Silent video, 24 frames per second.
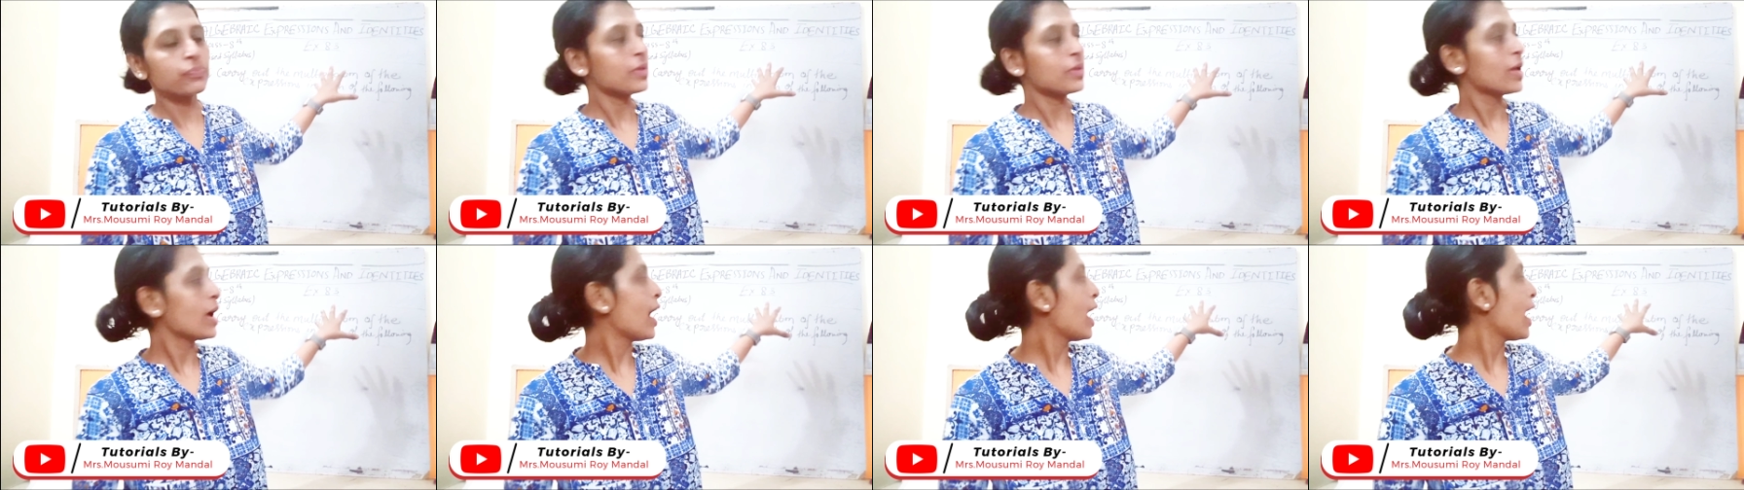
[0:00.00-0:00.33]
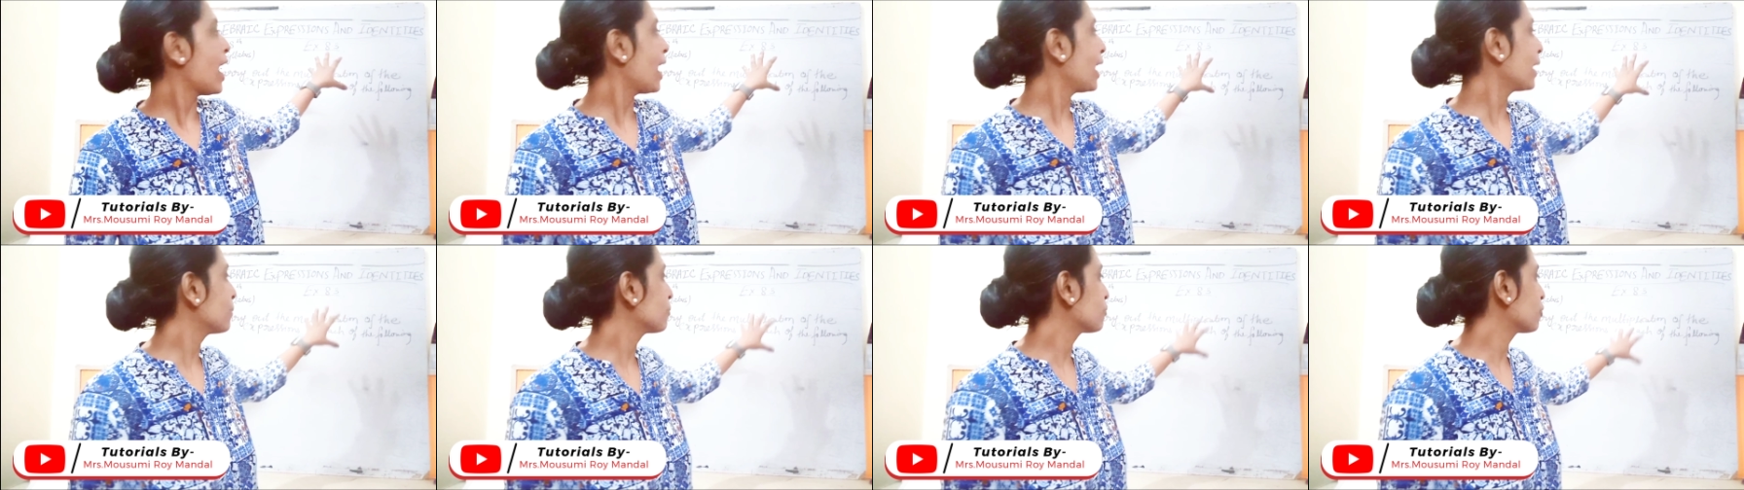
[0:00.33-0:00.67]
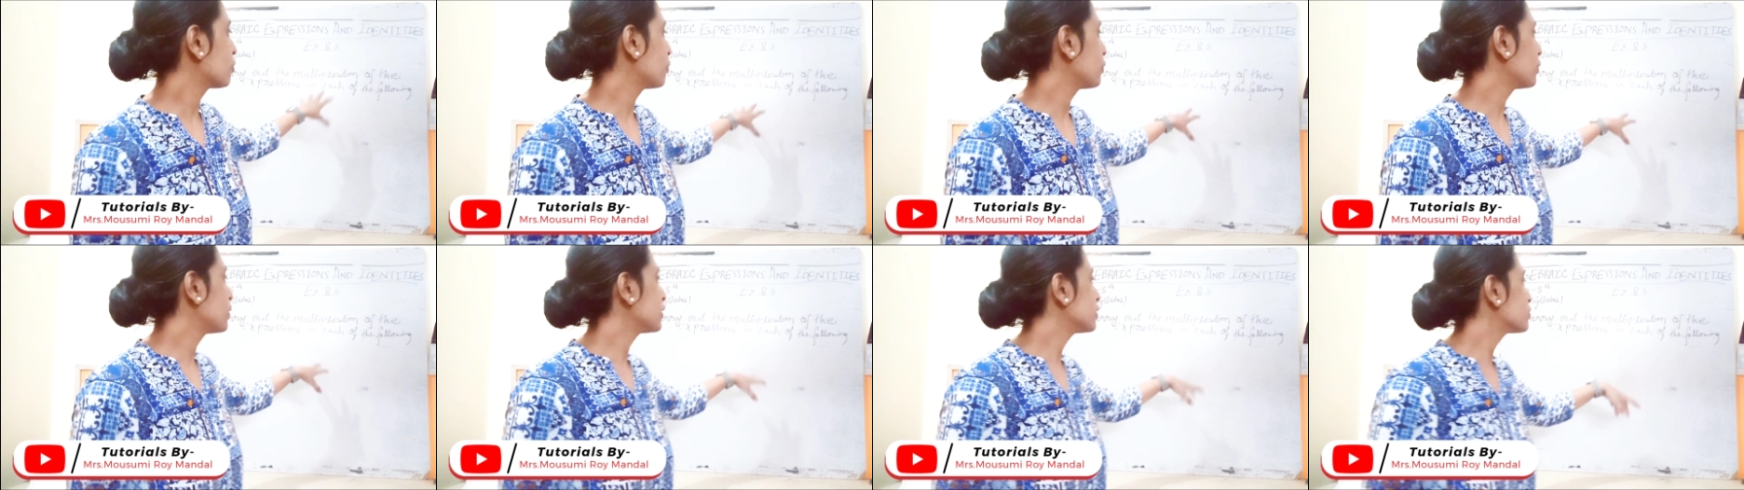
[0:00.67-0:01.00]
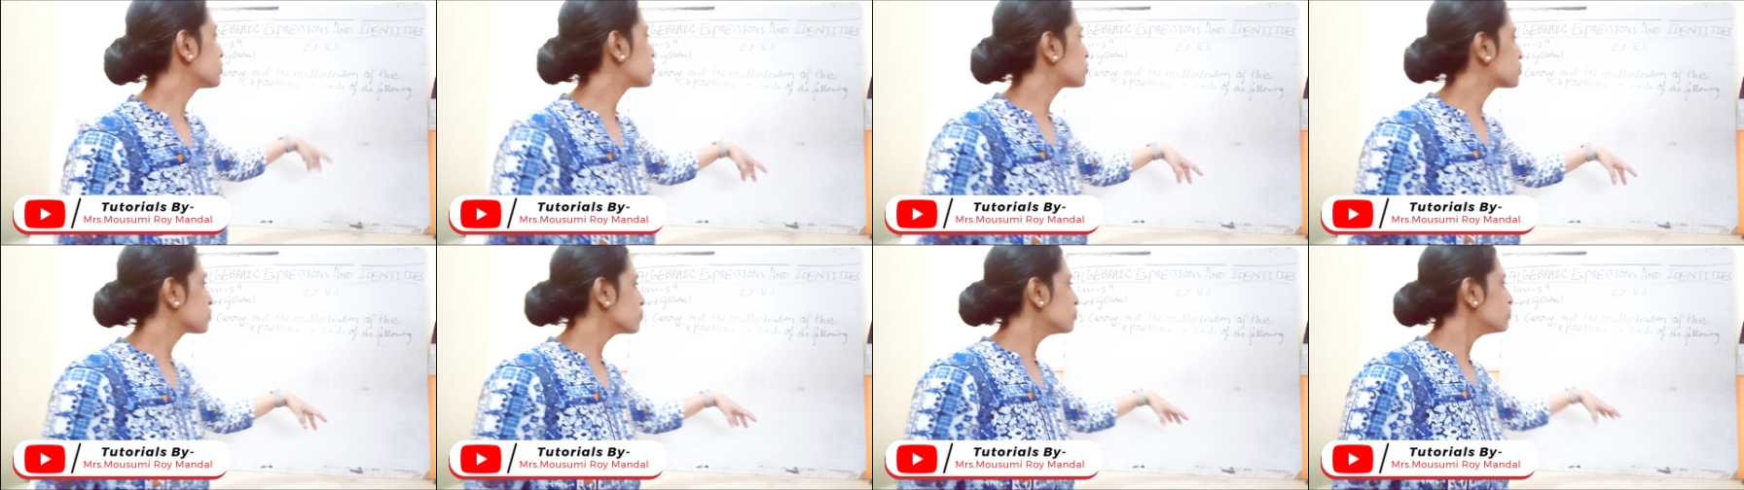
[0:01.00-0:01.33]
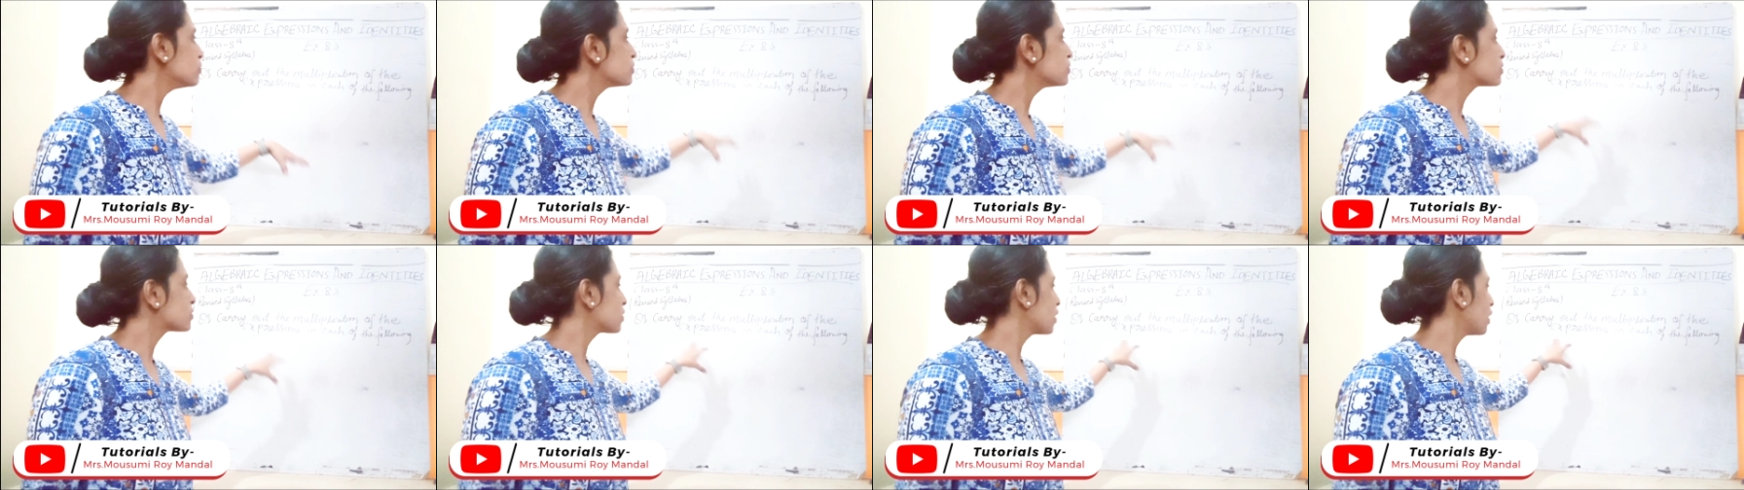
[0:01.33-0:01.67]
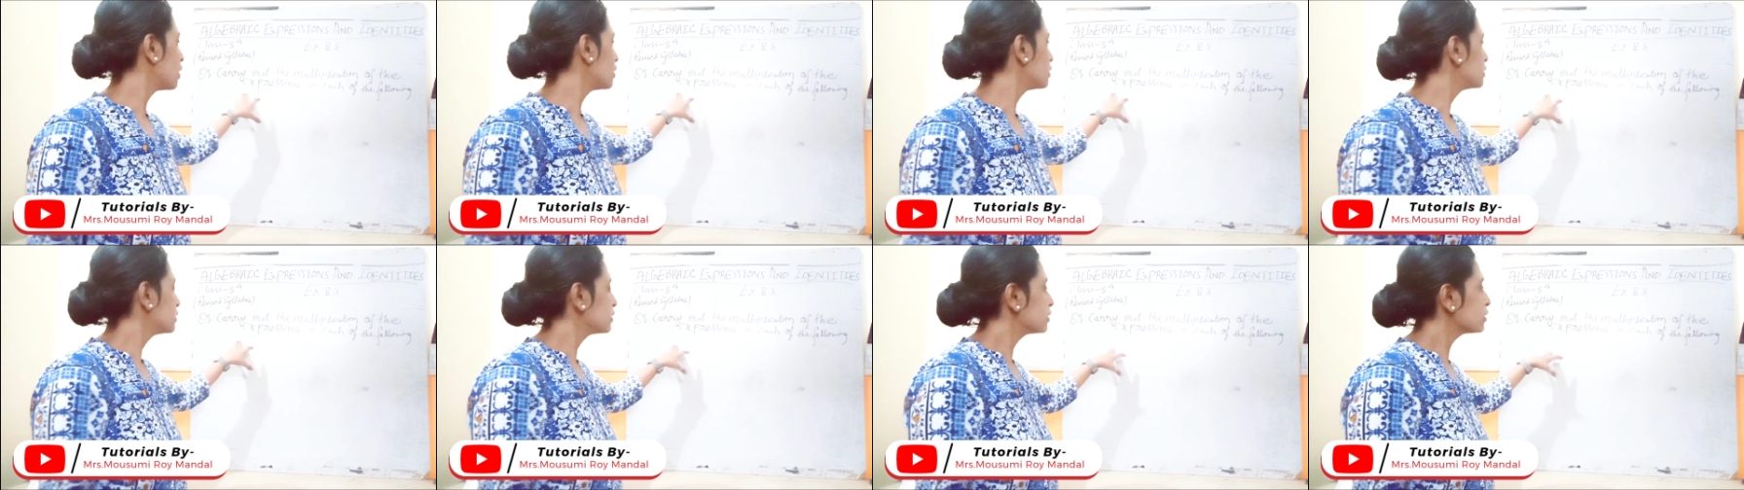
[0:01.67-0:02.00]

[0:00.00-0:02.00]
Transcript: I am going to solve the